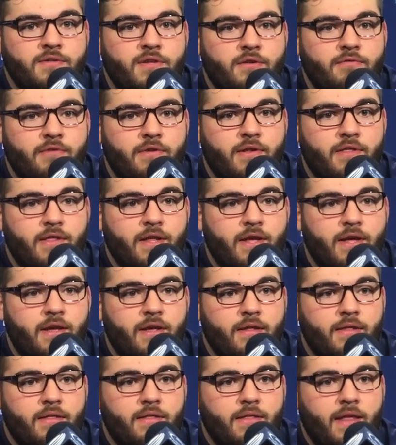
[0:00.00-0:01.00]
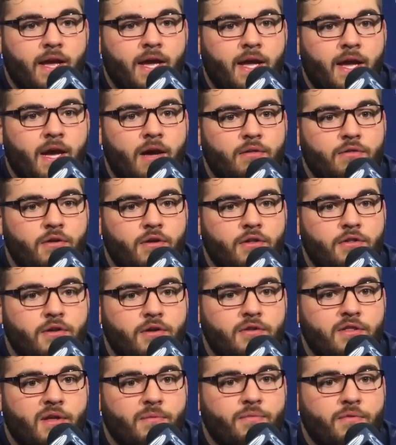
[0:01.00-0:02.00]
They run that outlaw
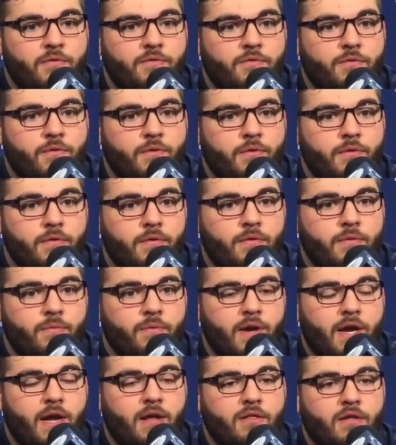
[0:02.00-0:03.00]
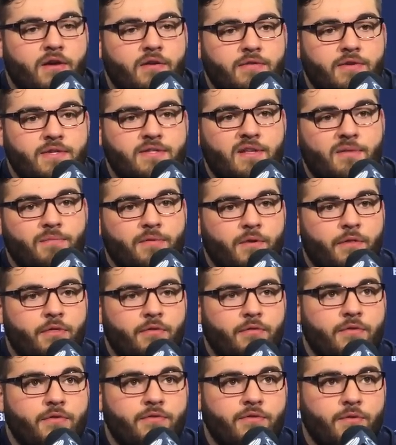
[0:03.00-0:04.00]
look. They put what outlaw is. They put
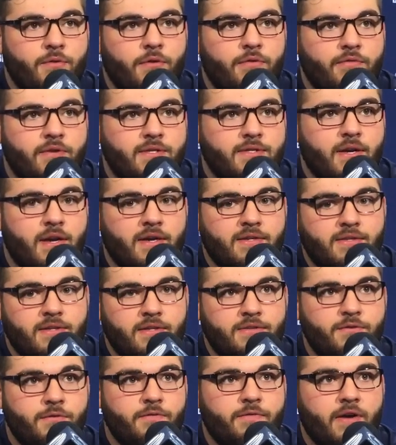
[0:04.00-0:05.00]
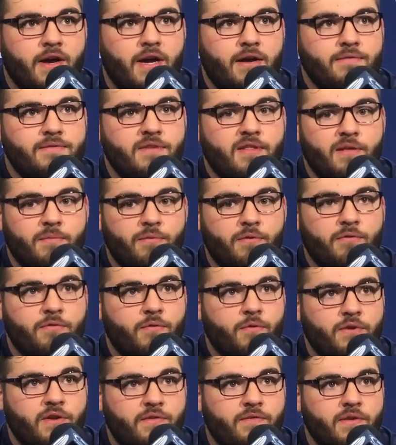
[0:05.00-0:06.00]
2 3 techs and 2 5s, and they put
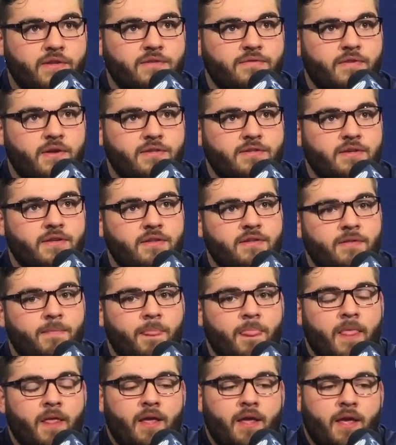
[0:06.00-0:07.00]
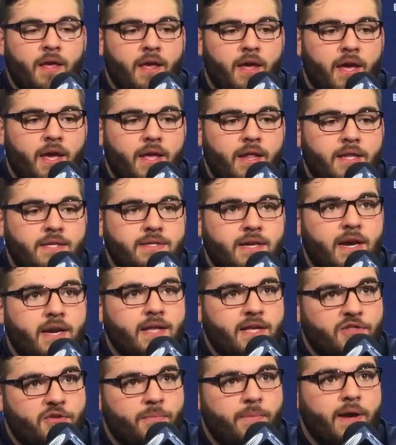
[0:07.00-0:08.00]
4 defensive ends in, and it's kind of
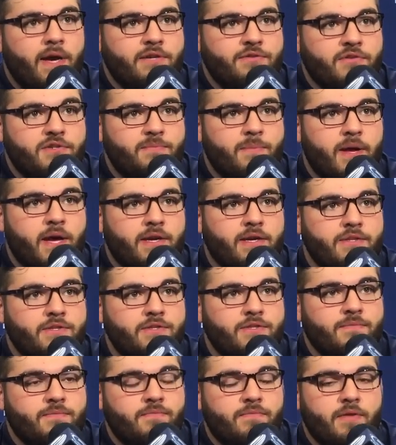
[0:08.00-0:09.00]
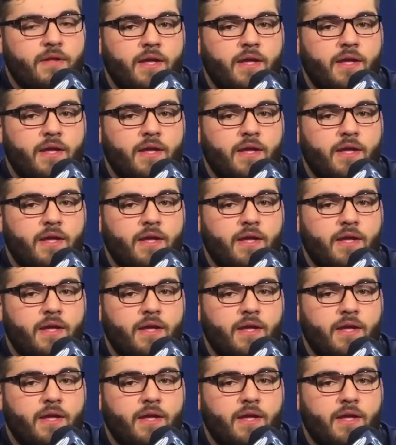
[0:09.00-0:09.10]
like their pass rush package.